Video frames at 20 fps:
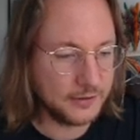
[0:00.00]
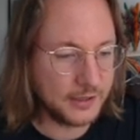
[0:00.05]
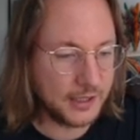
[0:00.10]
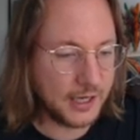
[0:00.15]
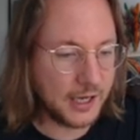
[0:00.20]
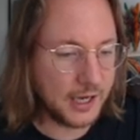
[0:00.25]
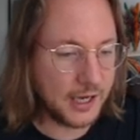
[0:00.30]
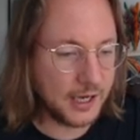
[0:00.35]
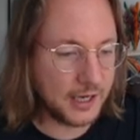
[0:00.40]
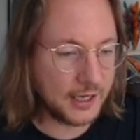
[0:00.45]

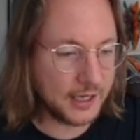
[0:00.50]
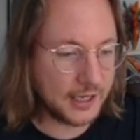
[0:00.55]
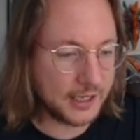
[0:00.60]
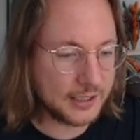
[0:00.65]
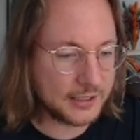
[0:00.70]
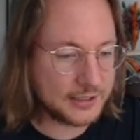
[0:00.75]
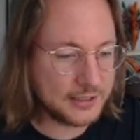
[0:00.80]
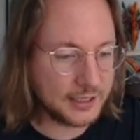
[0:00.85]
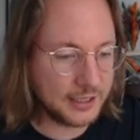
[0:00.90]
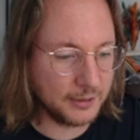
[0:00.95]
Hey, I got
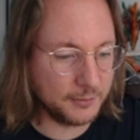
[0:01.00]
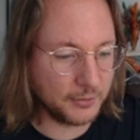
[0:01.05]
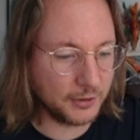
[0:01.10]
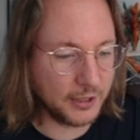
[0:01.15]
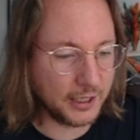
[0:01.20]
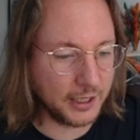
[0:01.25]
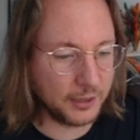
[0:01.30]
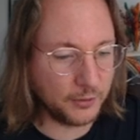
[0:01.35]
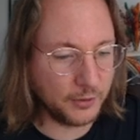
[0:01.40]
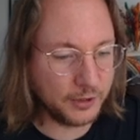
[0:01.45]
a Tim.
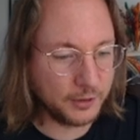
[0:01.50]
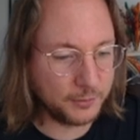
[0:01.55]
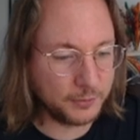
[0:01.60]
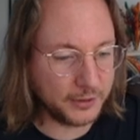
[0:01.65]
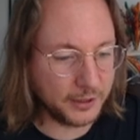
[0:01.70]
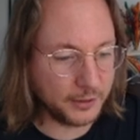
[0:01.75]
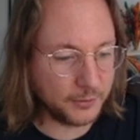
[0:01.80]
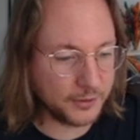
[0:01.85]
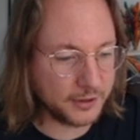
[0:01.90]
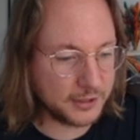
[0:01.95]
Okay, I want to
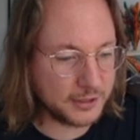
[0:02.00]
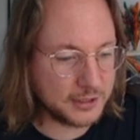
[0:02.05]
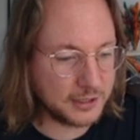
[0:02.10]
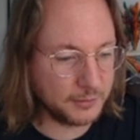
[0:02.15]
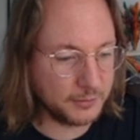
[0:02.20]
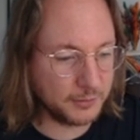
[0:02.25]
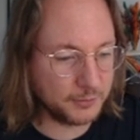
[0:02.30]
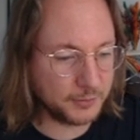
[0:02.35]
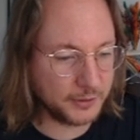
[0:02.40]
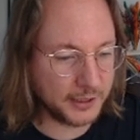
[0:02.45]
play with the Tim
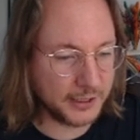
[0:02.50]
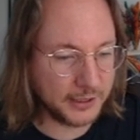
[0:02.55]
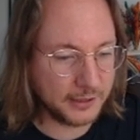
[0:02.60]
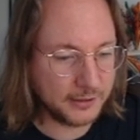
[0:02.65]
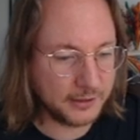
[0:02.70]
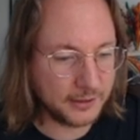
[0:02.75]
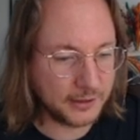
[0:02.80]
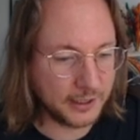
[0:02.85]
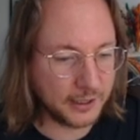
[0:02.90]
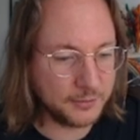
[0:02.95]
and play.
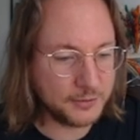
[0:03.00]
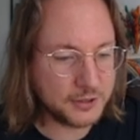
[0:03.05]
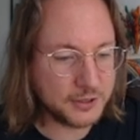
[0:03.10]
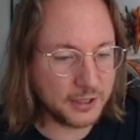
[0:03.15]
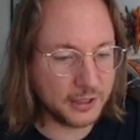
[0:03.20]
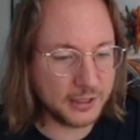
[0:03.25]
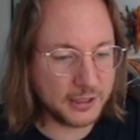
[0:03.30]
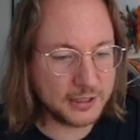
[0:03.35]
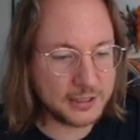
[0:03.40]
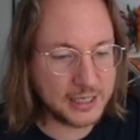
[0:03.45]
I'm just
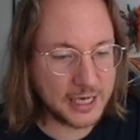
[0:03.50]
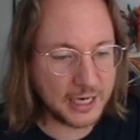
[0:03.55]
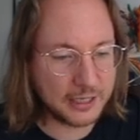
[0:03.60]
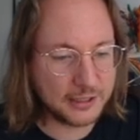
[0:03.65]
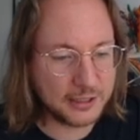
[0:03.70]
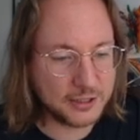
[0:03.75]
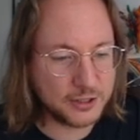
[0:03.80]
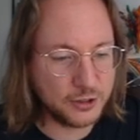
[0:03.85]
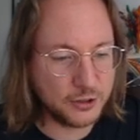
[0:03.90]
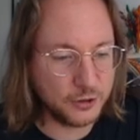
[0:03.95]
going to attack
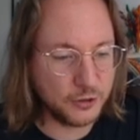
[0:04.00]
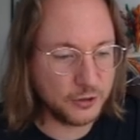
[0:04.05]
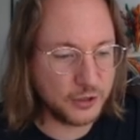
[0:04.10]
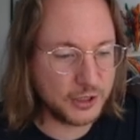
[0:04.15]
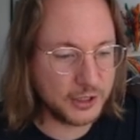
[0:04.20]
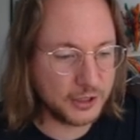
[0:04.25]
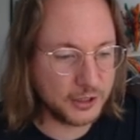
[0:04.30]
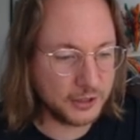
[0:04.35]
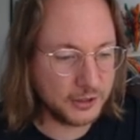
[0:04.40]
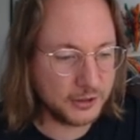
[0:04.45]
this dude
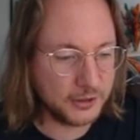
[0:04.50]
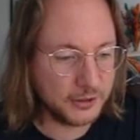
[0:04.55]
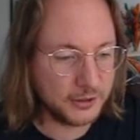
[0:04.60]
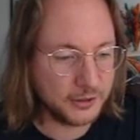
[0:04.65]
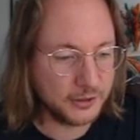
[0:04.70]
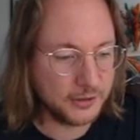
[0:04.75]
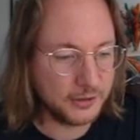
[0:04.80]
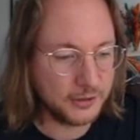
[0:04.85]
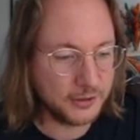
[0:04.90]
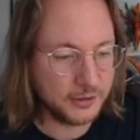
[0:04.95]
here.
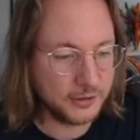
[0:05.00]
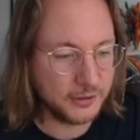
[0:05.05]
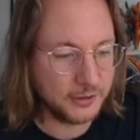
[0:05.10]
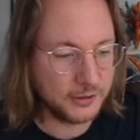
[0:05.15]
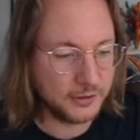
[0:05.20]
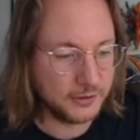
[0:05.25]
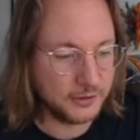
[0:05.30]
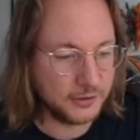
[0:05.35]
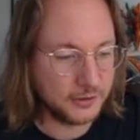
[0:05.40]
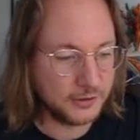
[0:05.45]

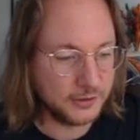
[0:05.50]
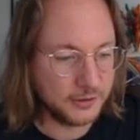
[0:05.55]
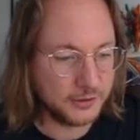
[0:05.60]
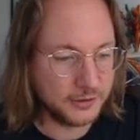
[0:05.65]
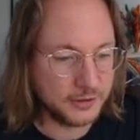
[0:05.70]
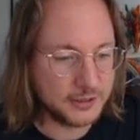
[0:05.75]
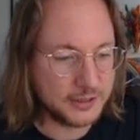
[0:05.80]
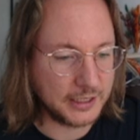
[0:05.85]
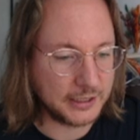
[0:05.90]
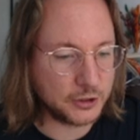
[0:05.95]

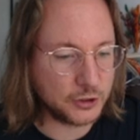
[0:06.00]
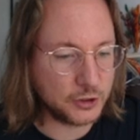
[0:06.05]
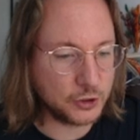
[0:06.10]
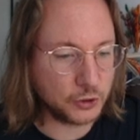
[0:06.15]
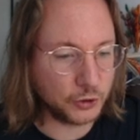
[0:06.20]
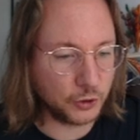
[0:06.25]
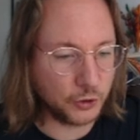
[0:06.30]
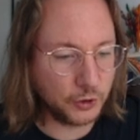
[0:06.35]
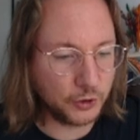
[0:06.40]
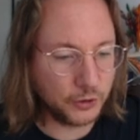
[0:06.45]
Is that the
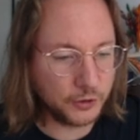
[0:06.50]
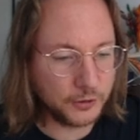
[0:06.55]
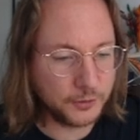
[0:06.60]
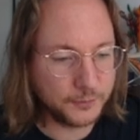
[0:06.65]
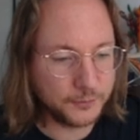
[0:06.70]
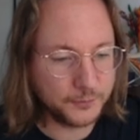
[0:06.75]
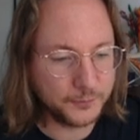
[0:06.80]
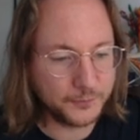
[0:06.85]
troll?